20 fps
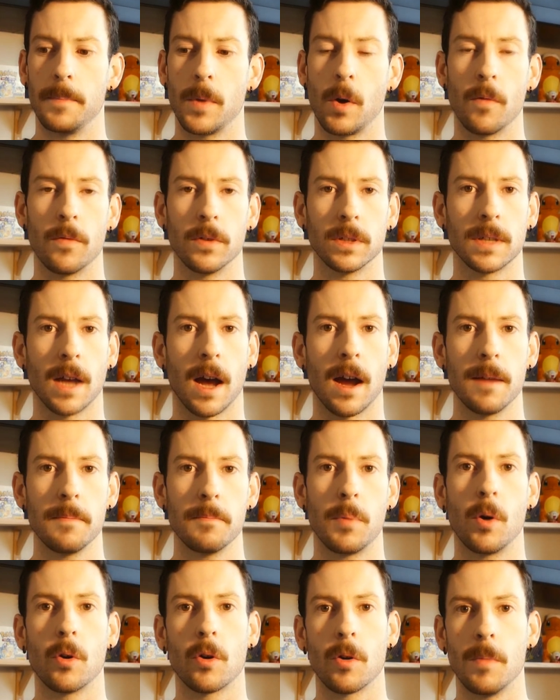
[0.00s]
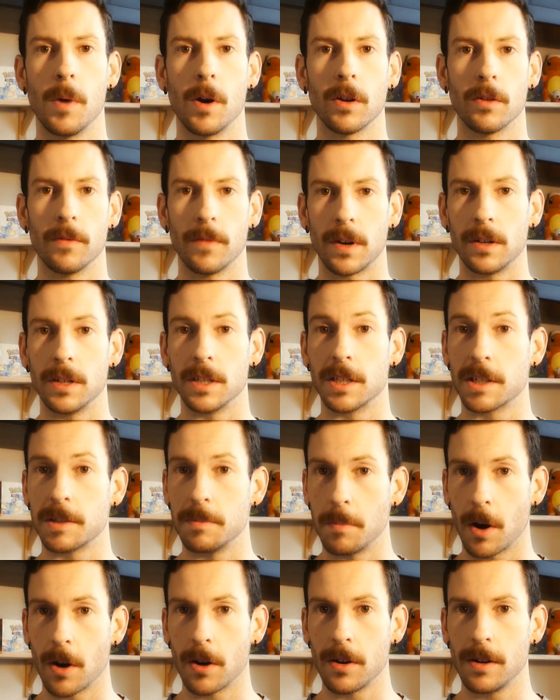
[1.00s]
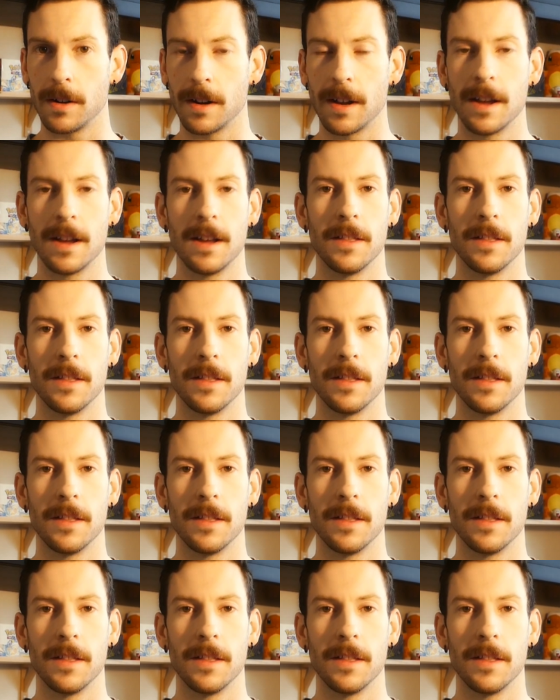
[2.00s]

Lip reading: over time. Pokemon are very smart.